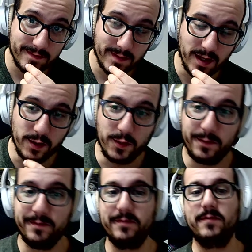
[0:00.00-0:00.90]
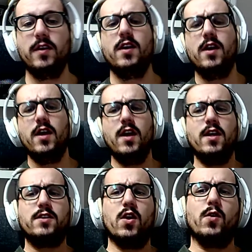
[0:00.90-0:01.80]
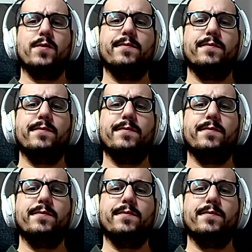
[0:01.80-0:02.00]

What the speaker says: Hello. So,